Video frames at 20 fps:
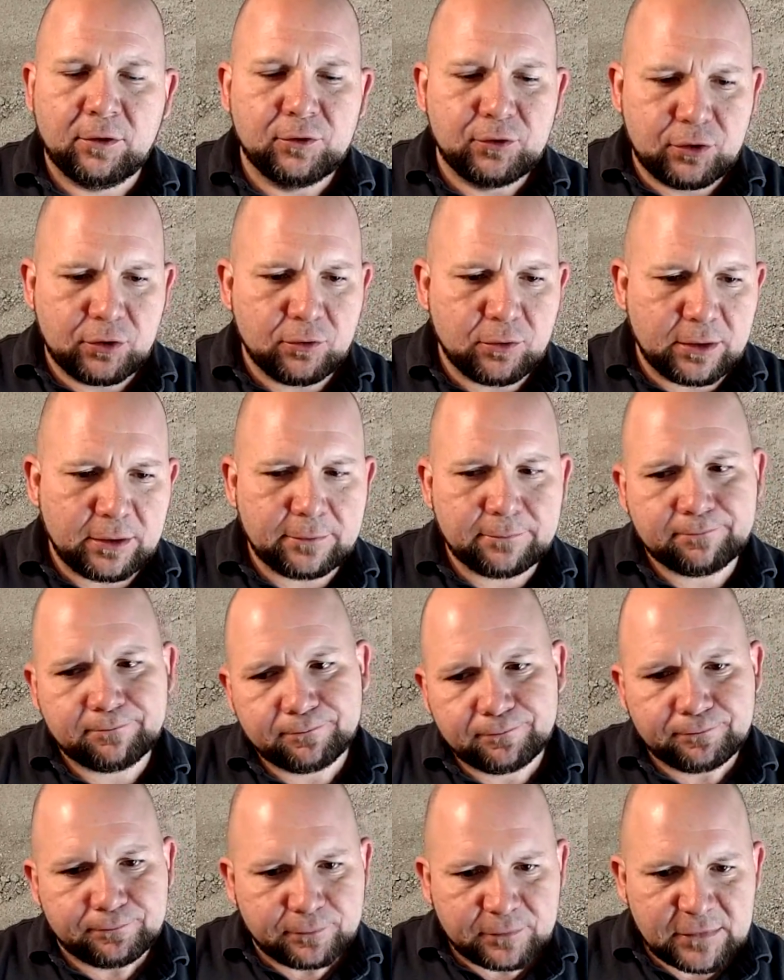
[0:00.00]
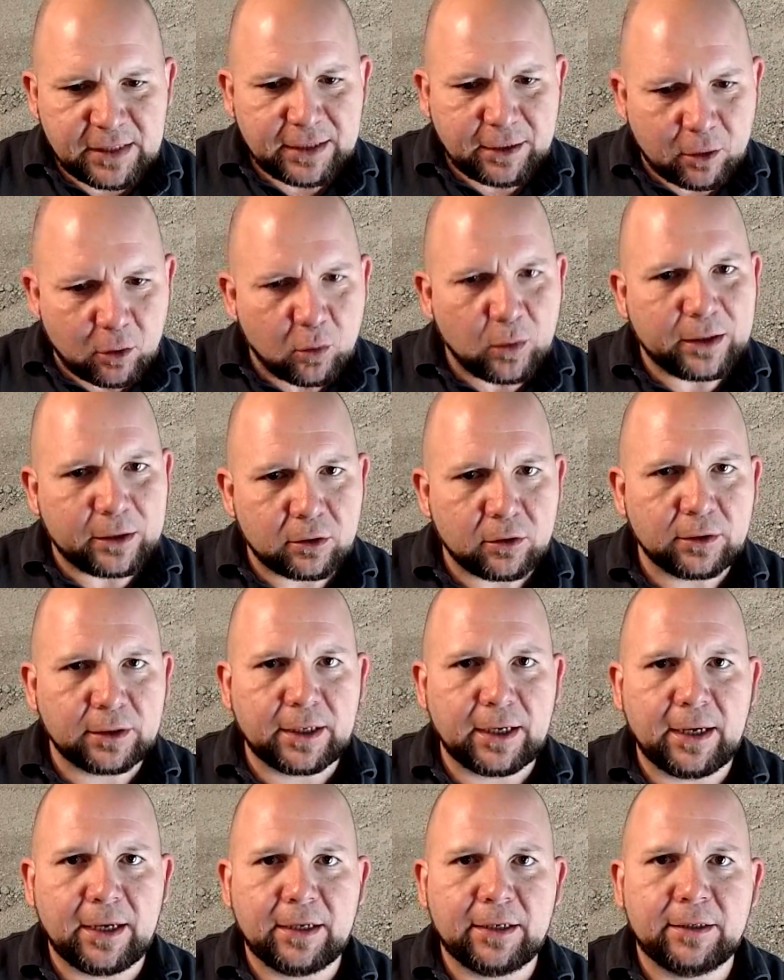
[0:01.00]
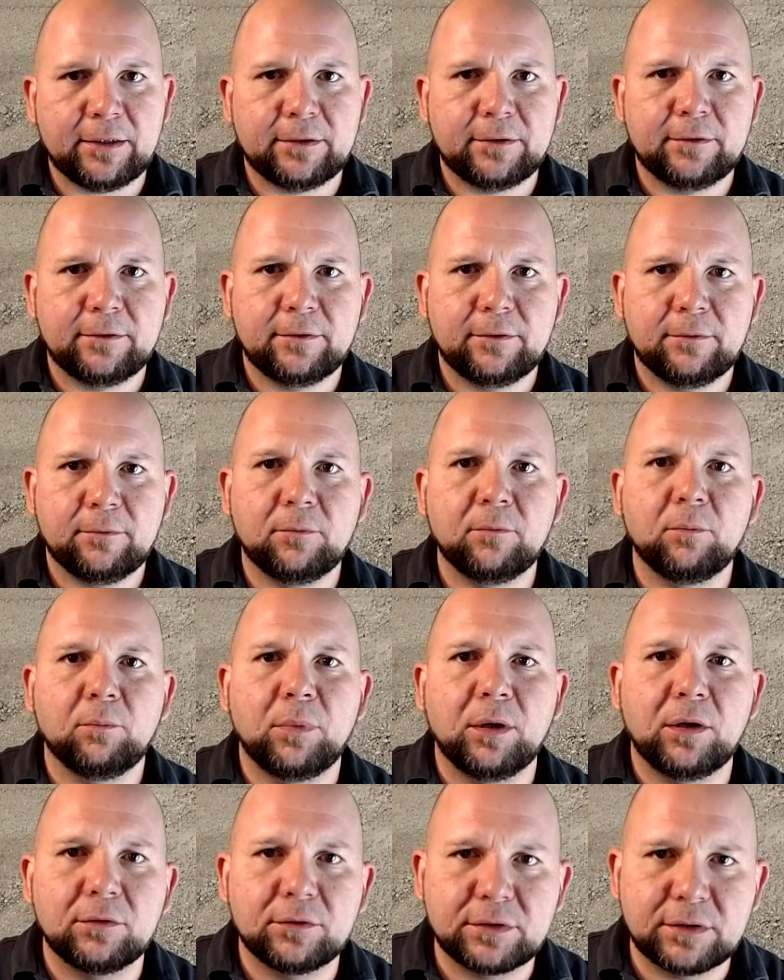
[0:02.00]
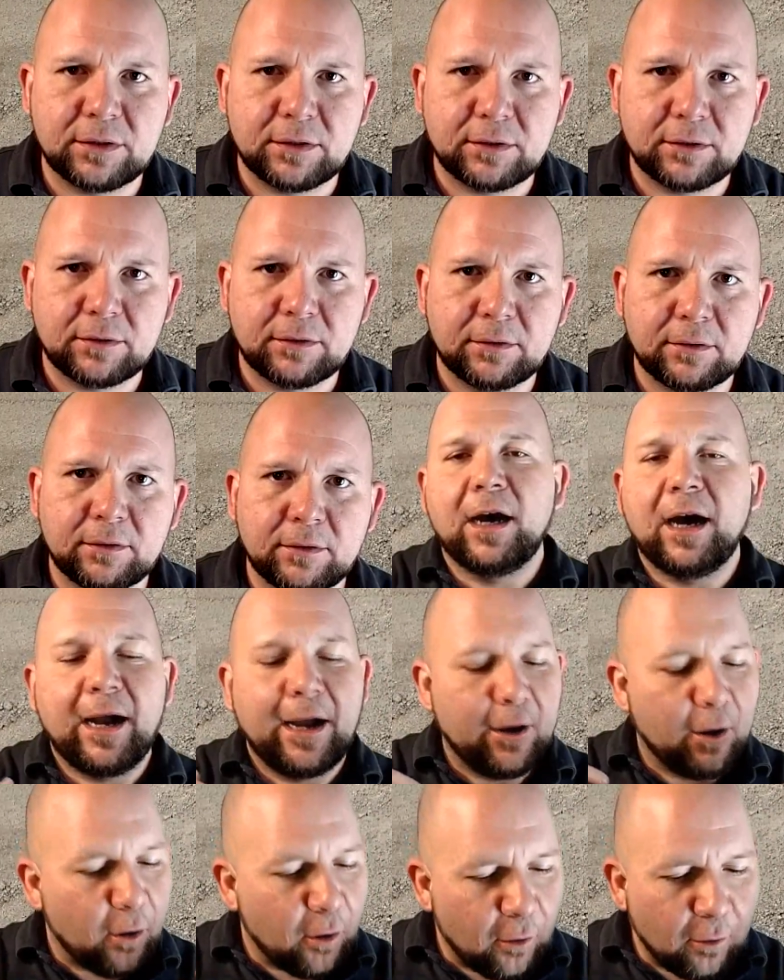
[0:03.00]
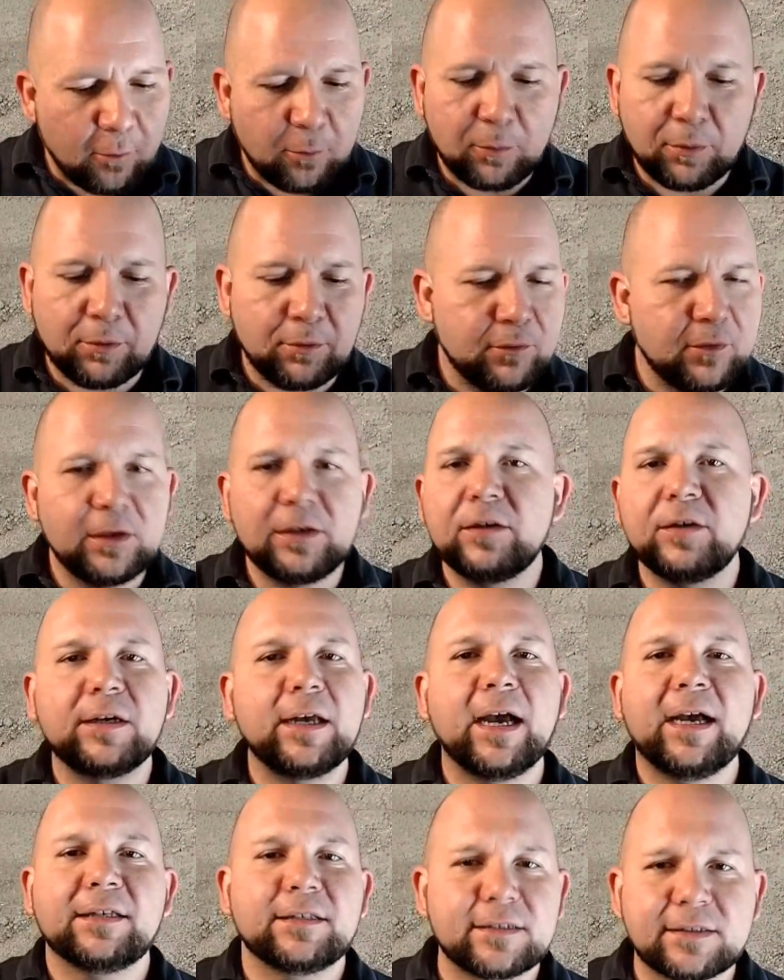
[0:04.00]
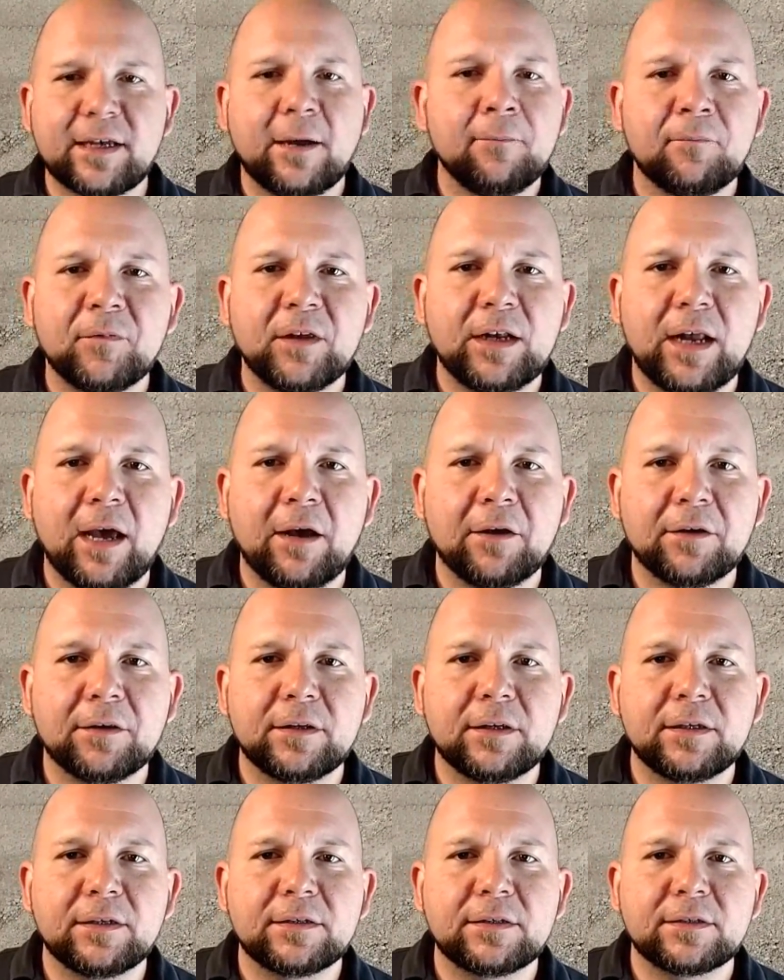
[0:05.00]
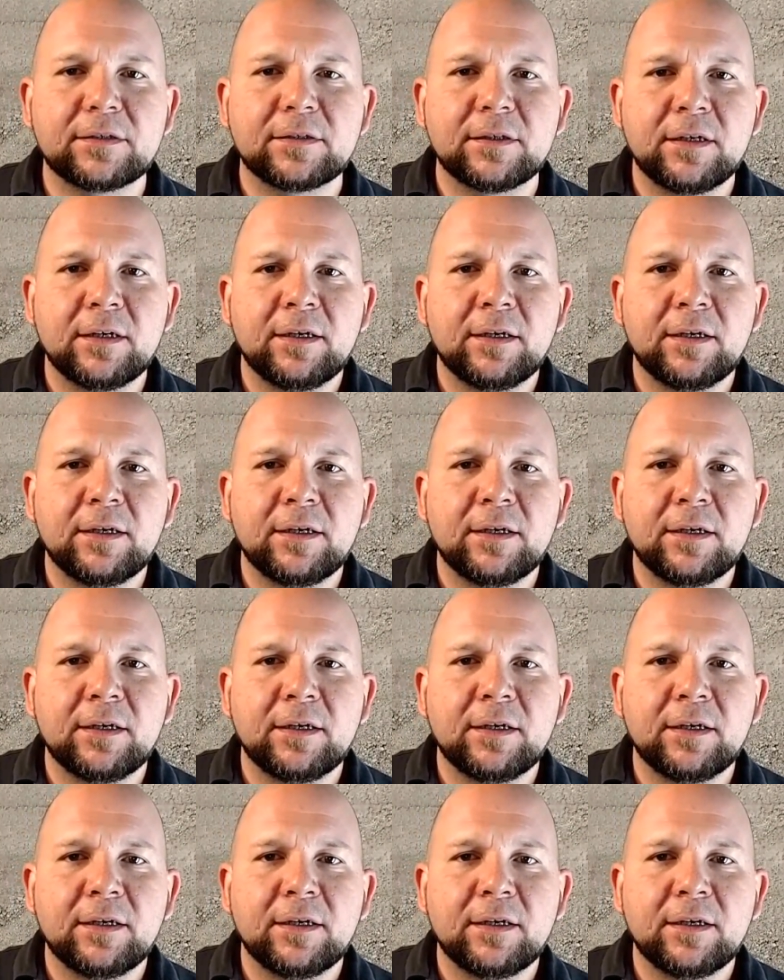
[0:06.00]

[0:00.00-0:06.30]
Do it, take a quick look at it, post it. I hope that you got something out of this.